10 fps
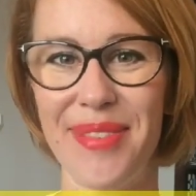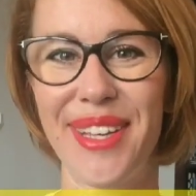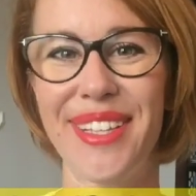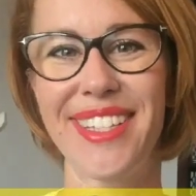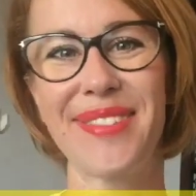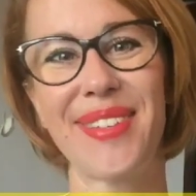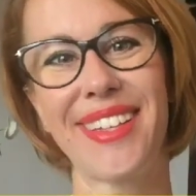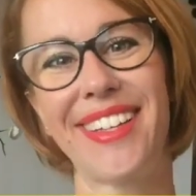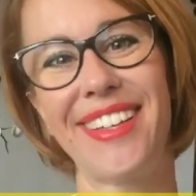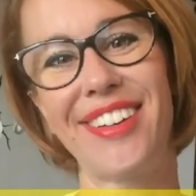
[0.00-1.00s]
because it's
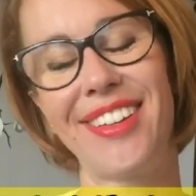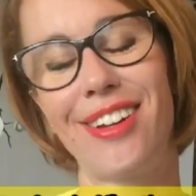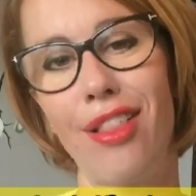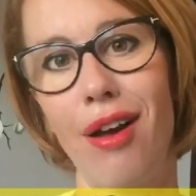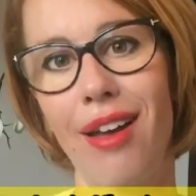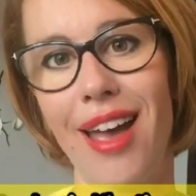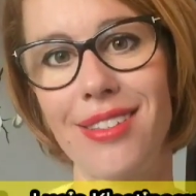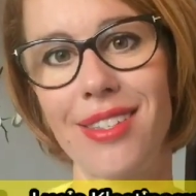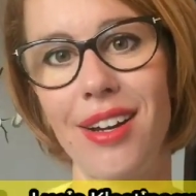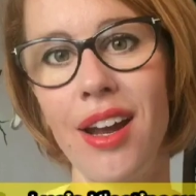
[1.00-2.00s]
been a rather long
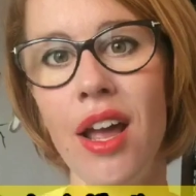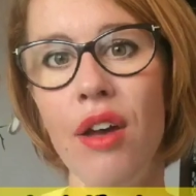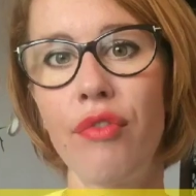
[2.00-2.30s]
answer,